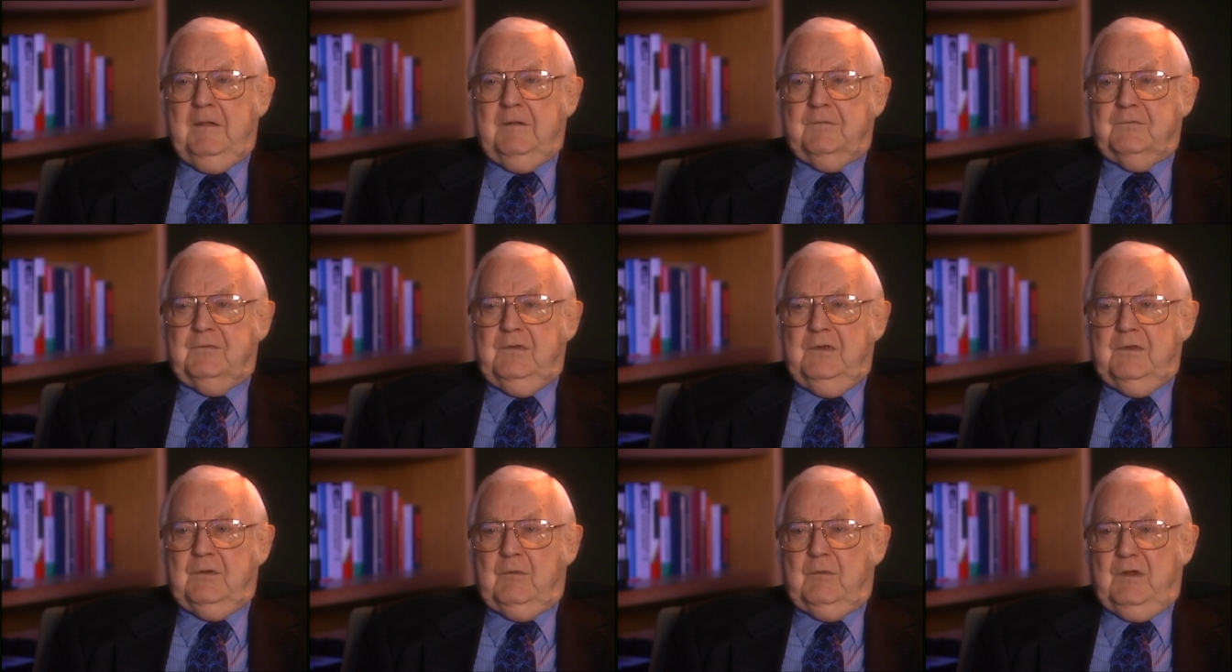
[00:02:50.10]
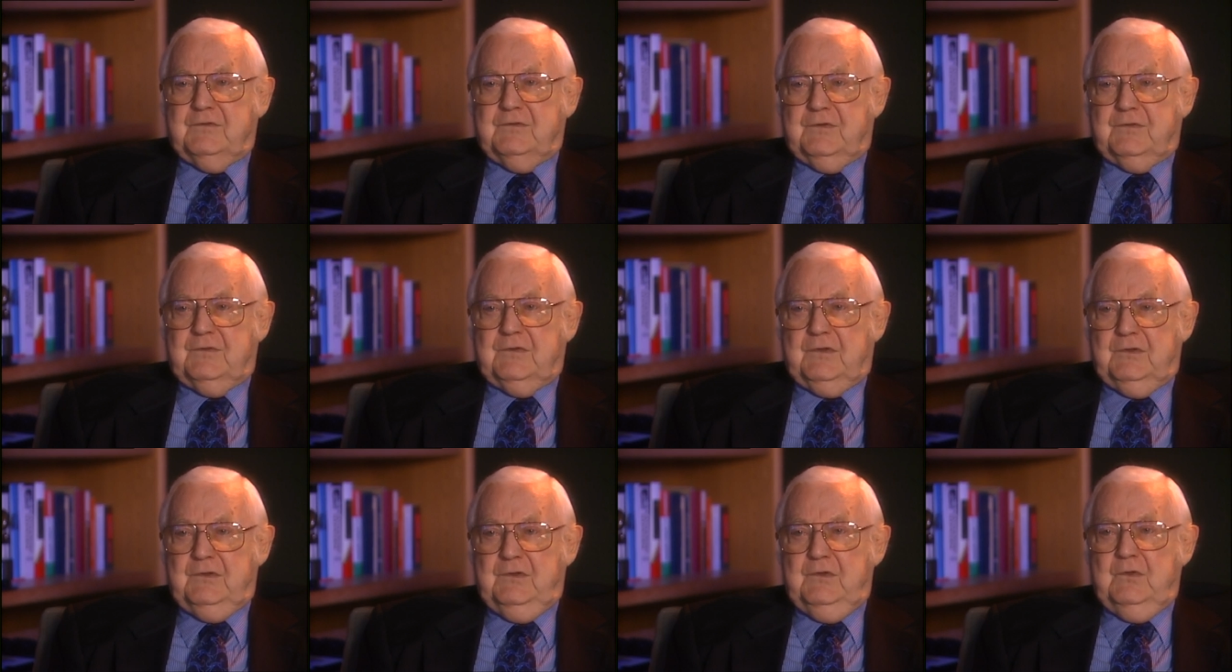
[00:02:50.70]
see the rushes
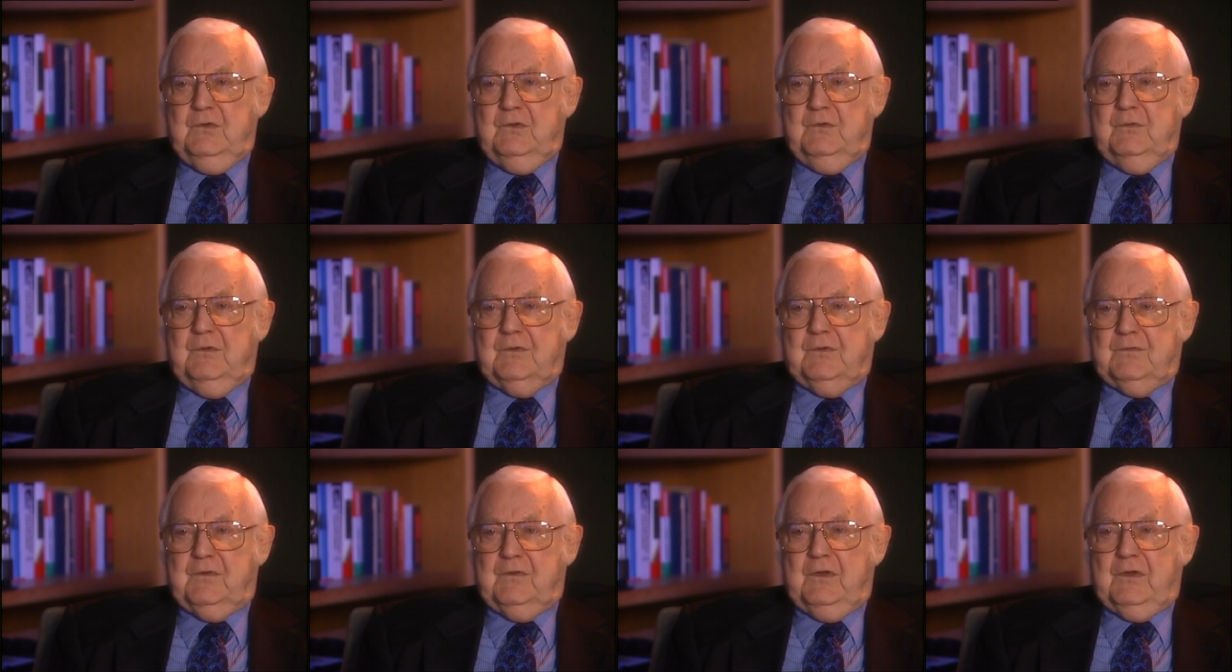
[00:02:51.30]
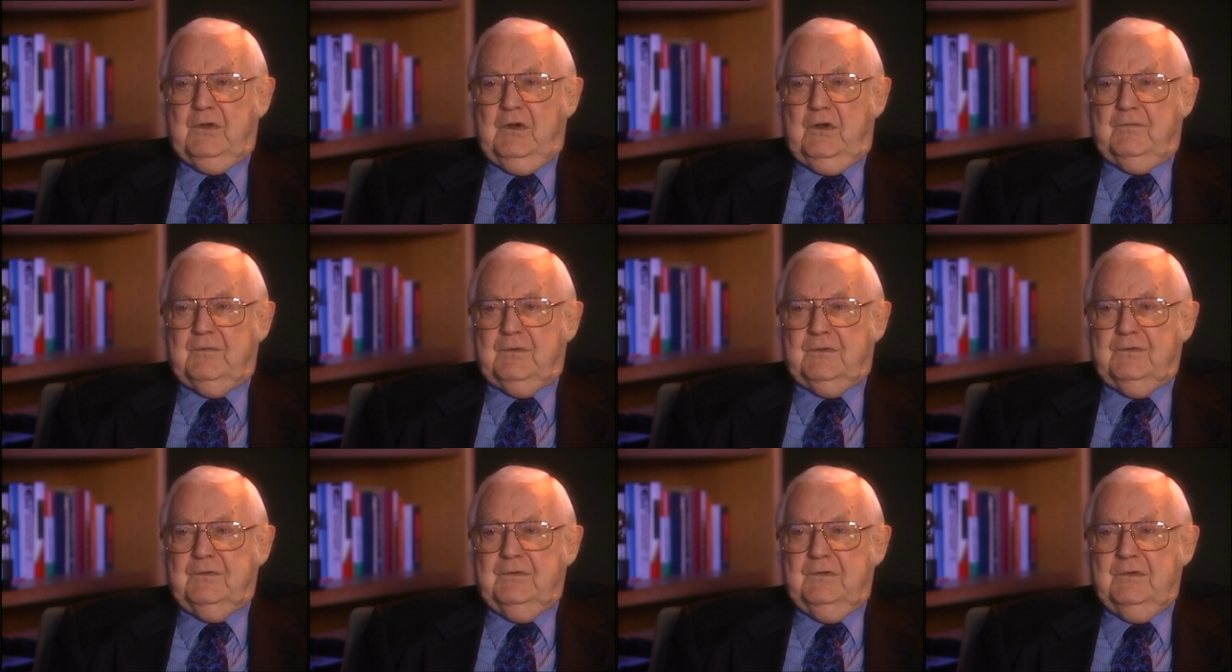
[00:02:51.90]
at noon with the front
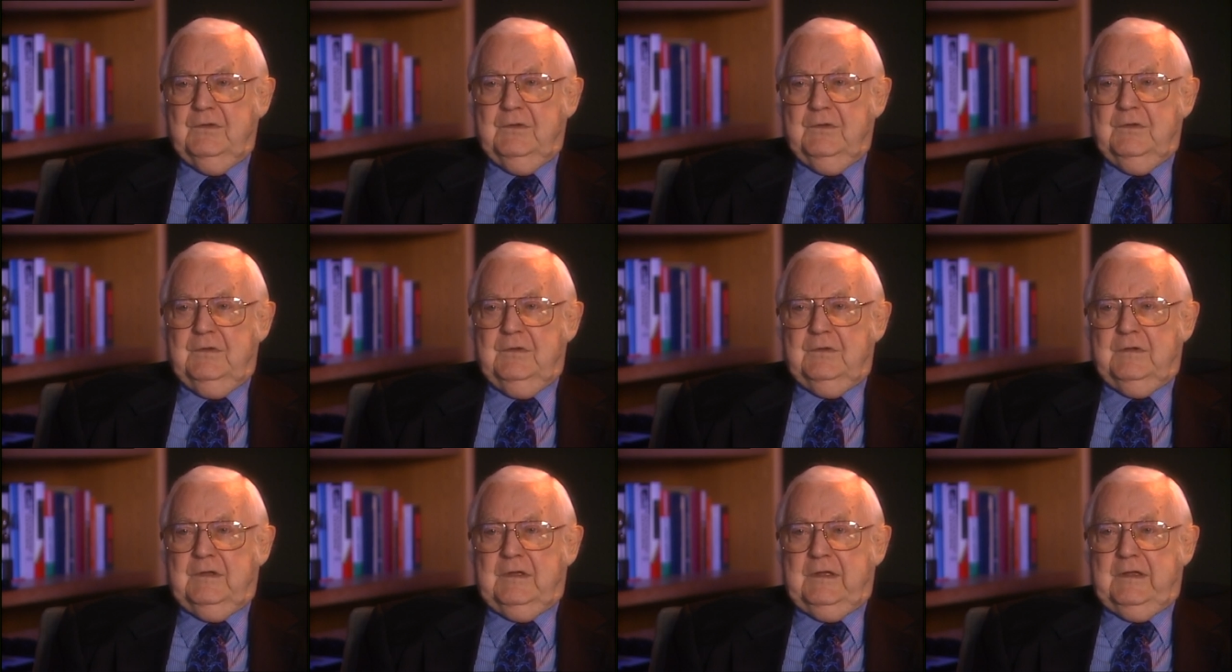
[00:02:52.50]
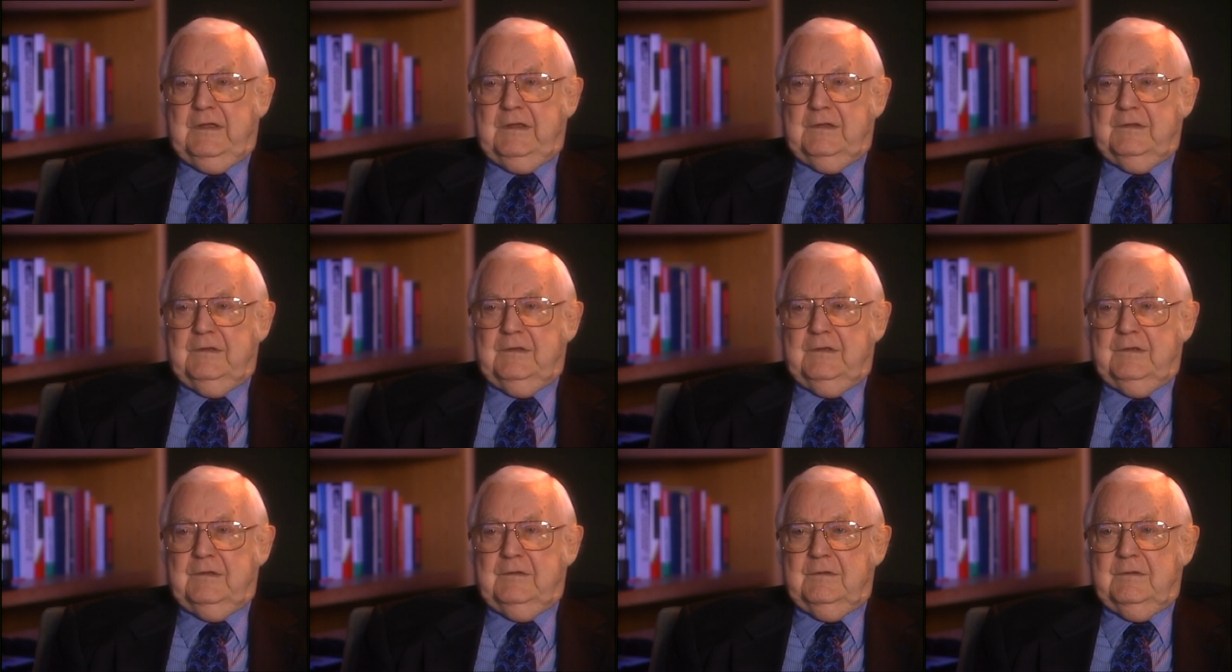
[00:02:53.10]
office, and
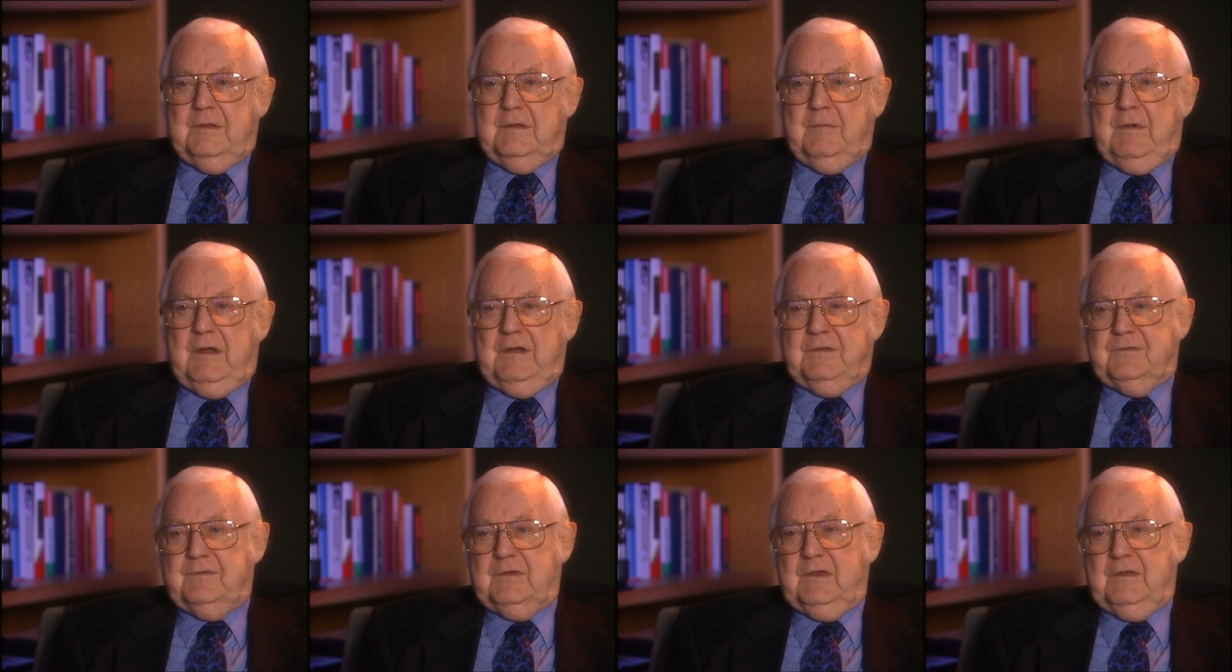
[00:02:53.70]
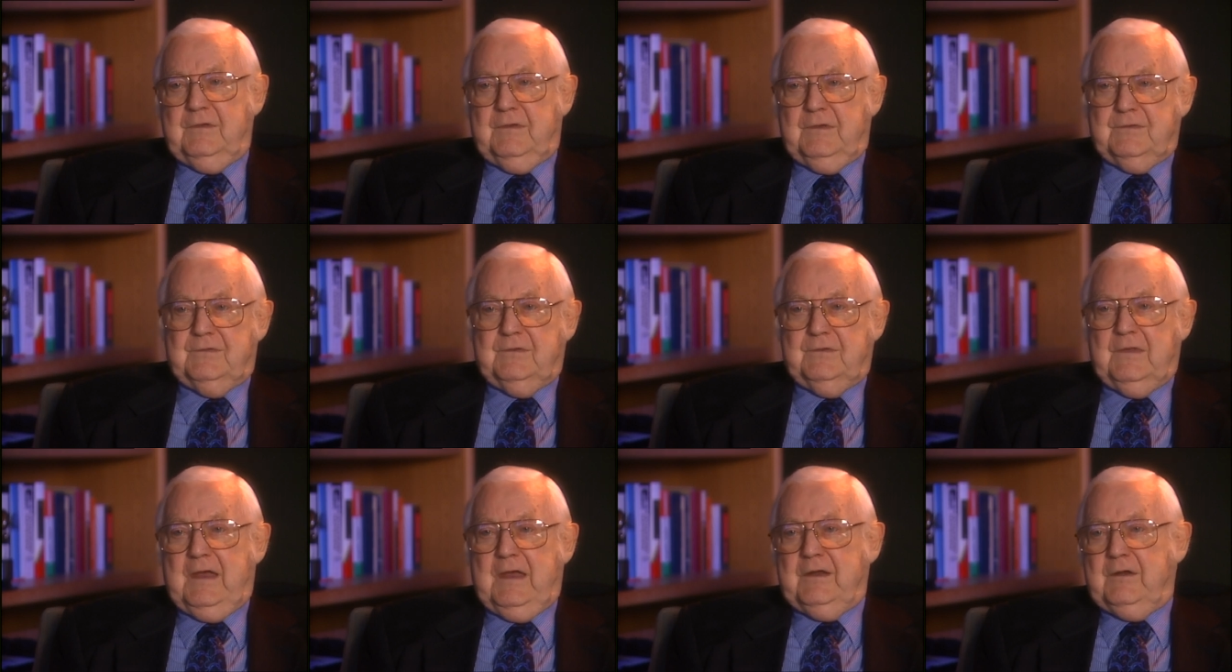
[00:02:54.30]
uh, they might say this,
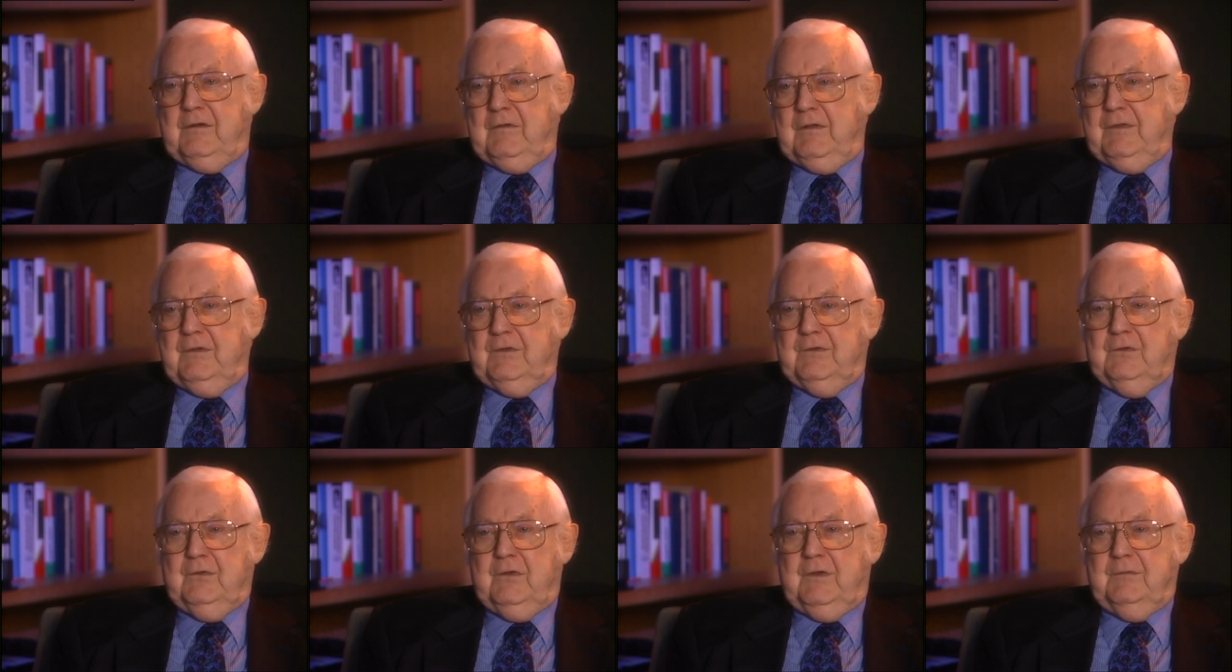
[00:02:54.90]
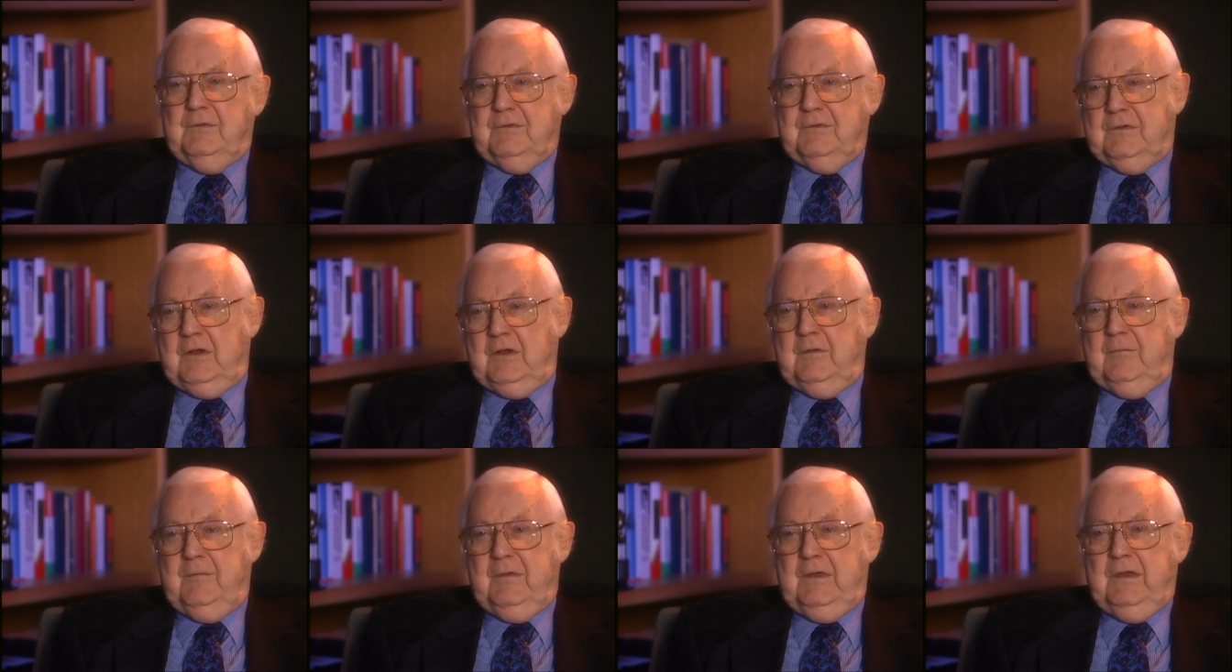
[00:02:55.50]
that, or other to him to
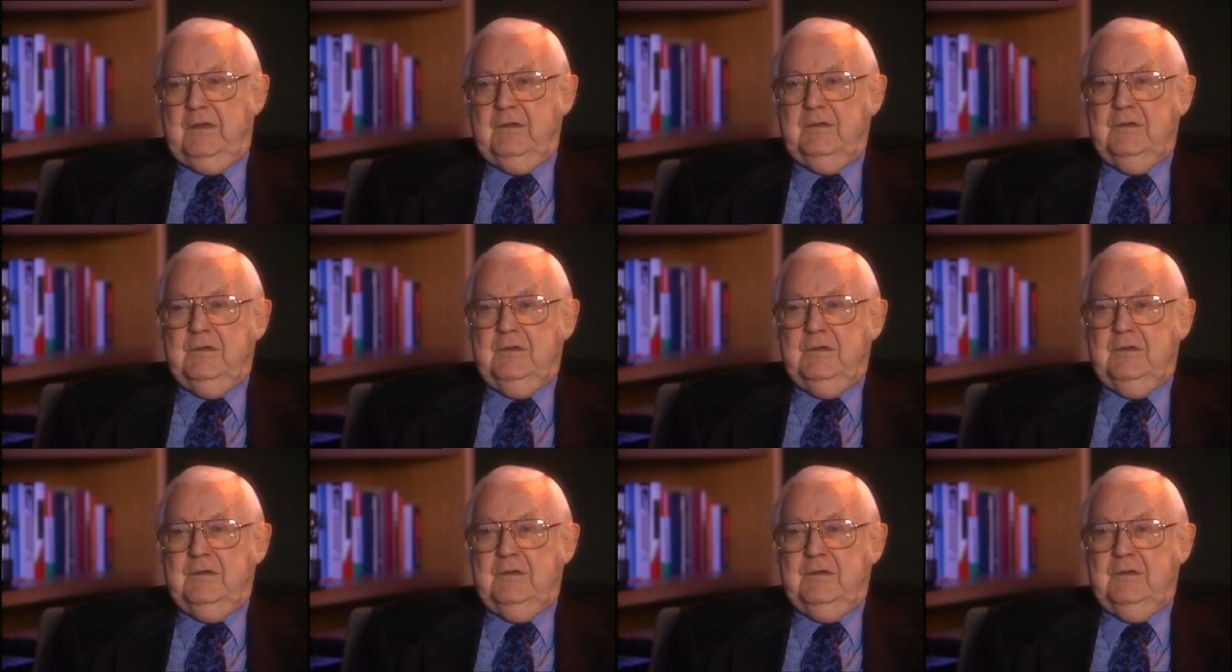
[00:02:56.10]
tell me.